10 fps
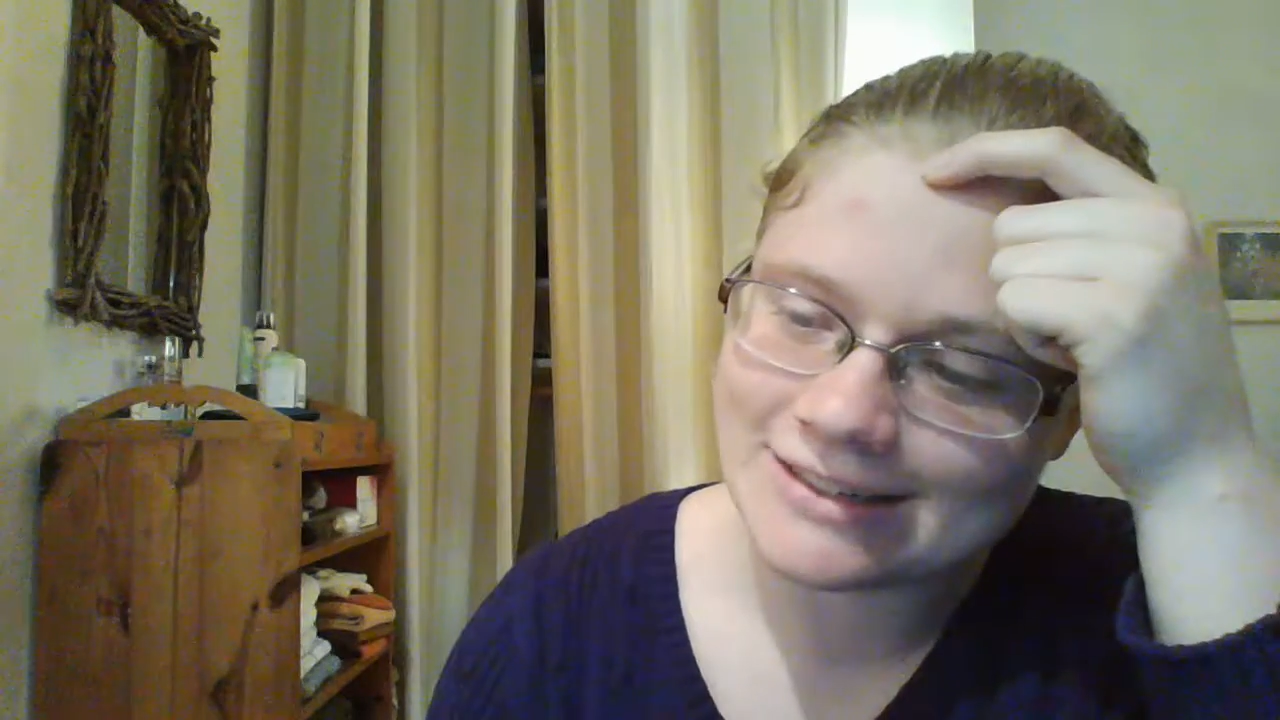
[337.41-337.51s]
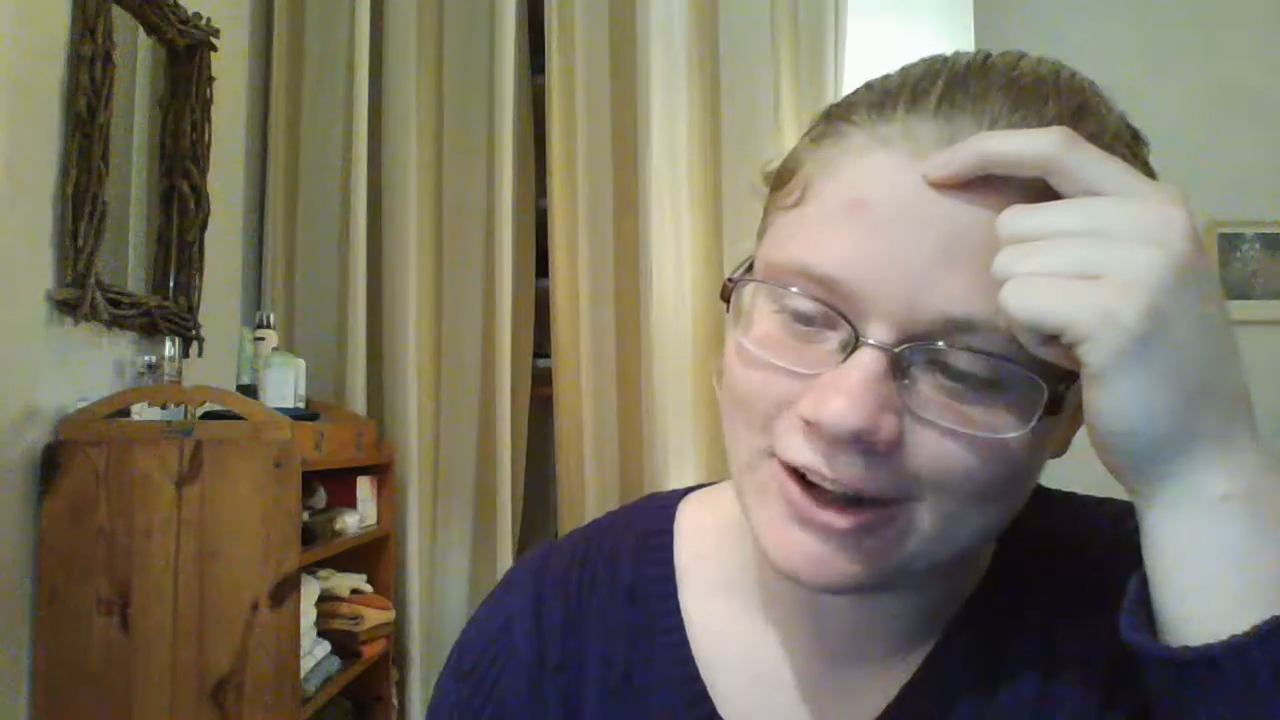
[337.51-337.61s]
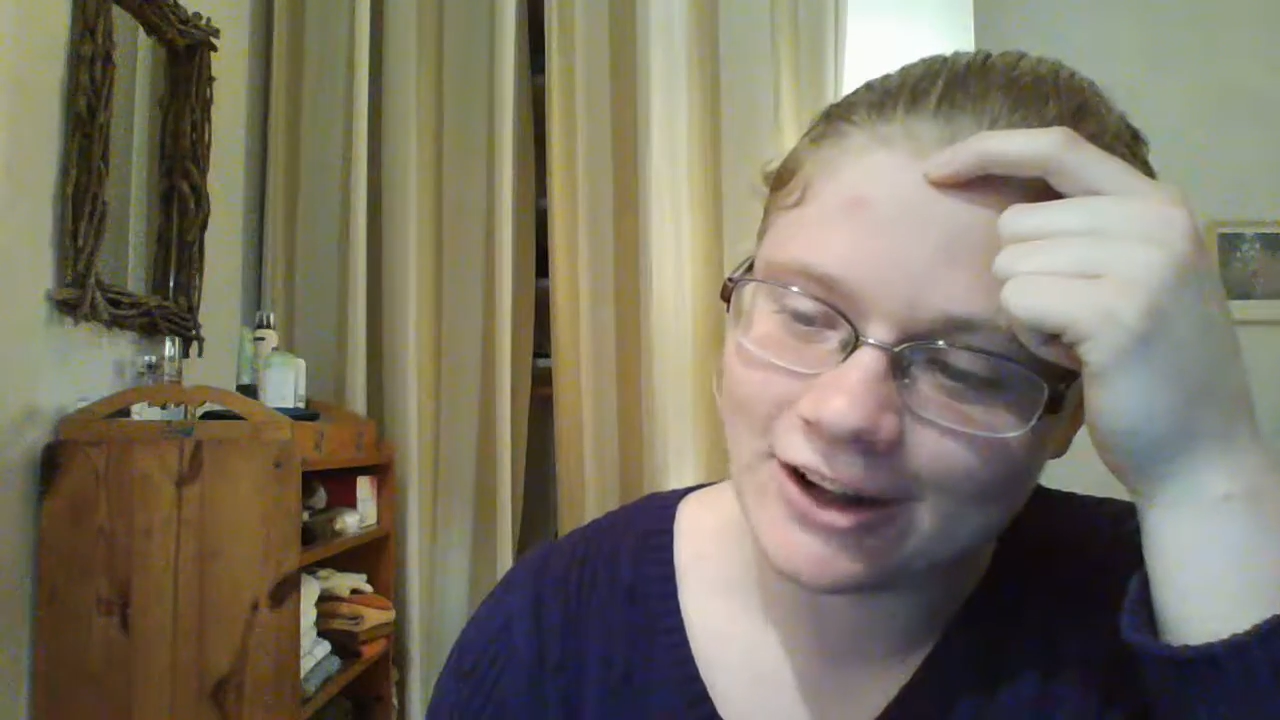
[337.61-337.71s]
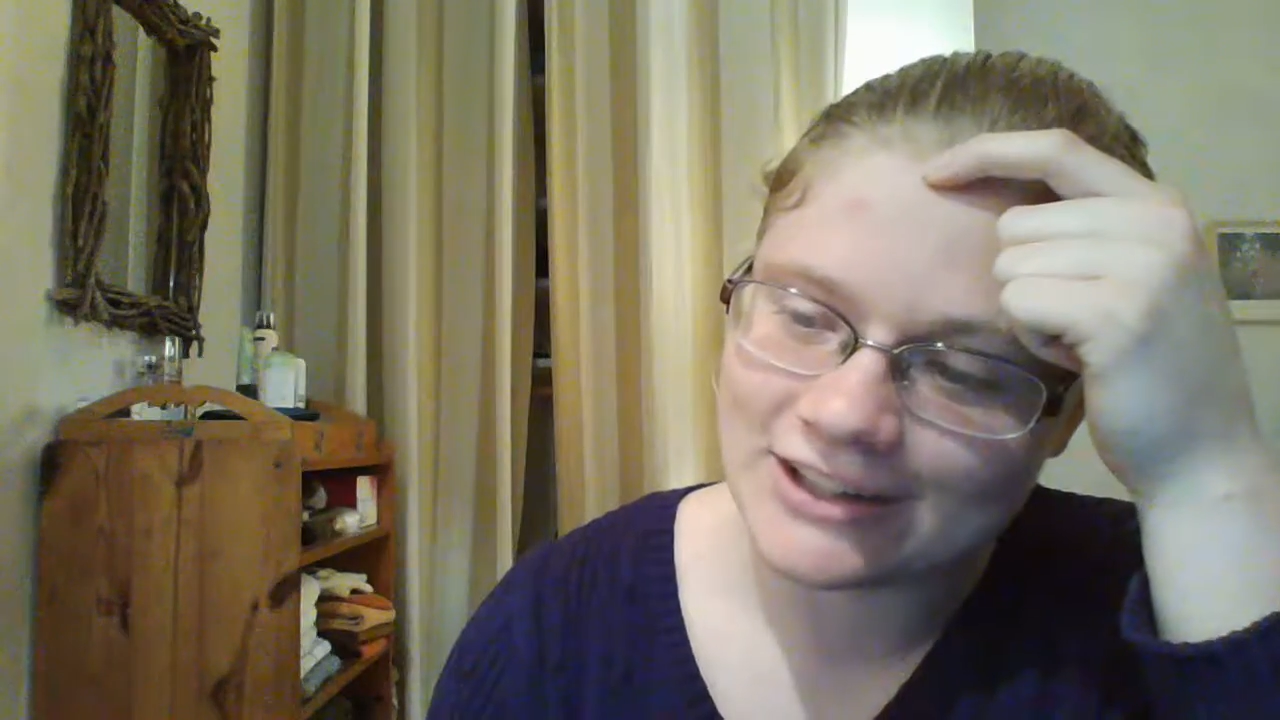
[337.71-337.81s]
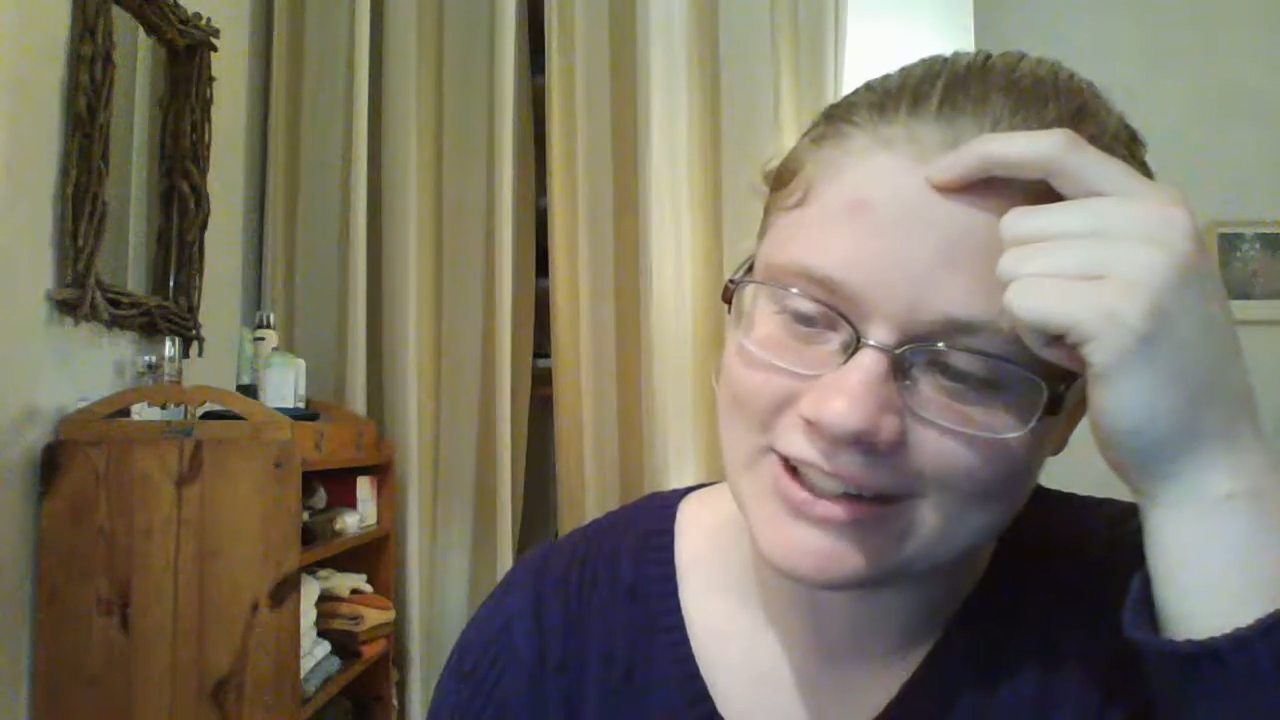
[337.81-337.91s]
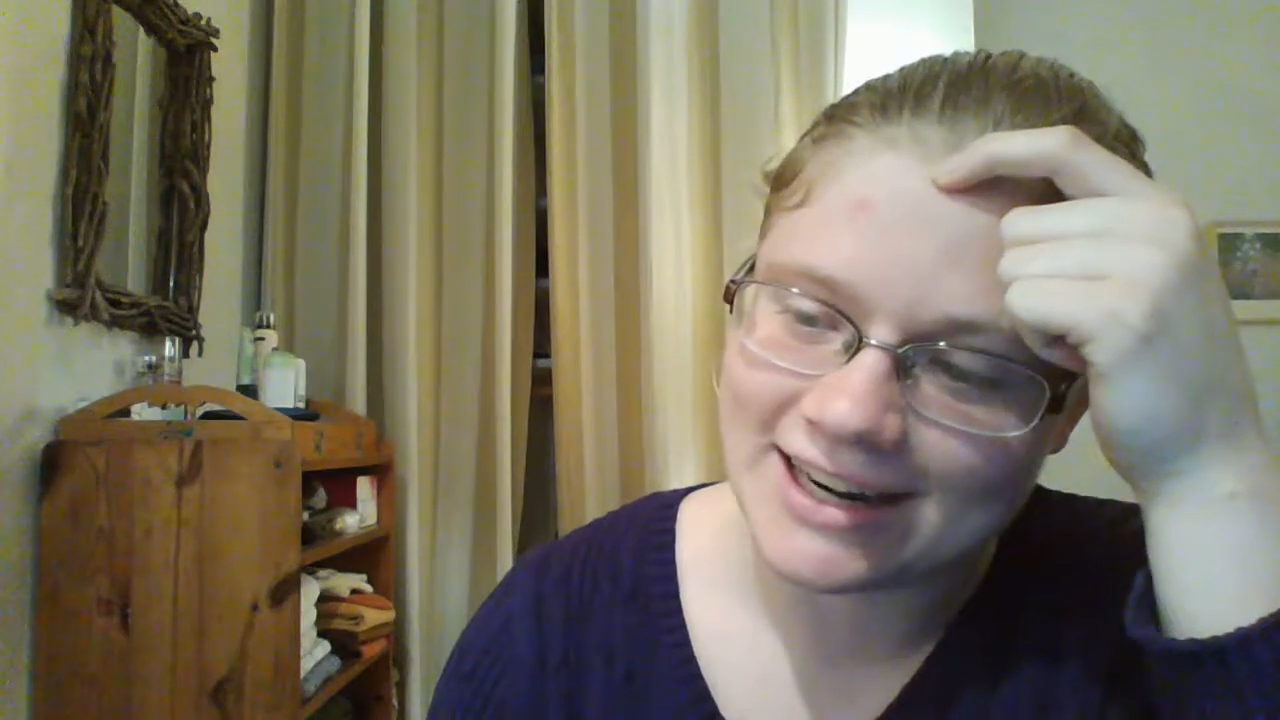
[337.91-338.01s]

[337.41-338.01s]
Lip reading: taller